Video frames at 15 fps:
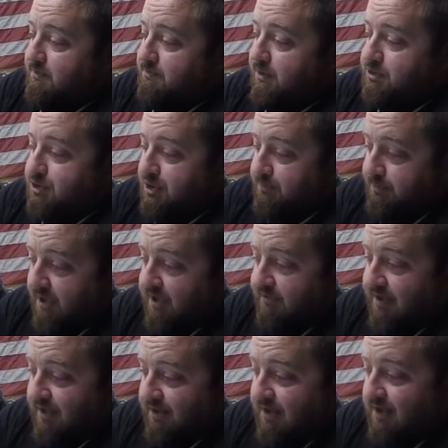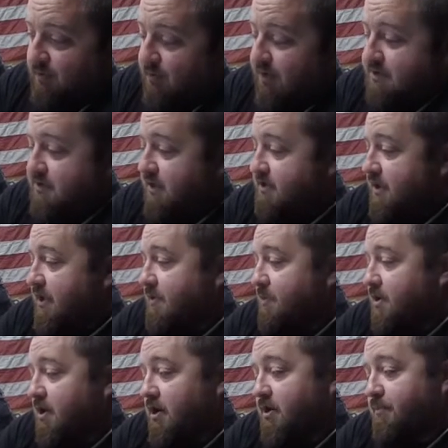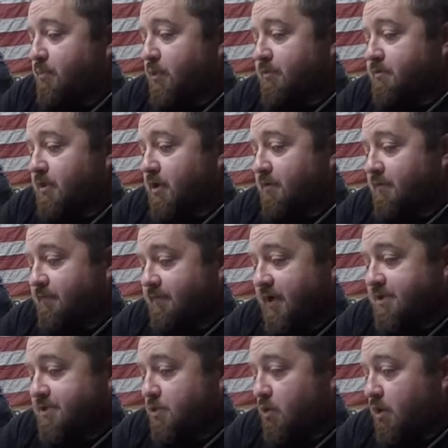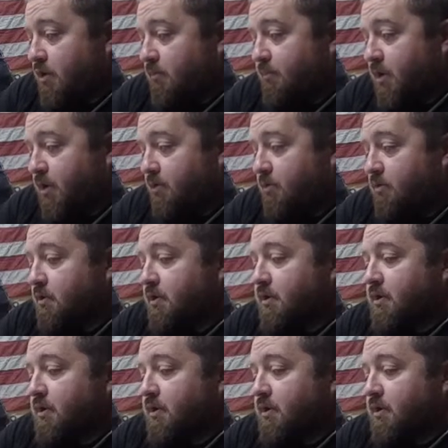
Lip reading: But you combine that lightweight titanium cup with the Fiji water bottle,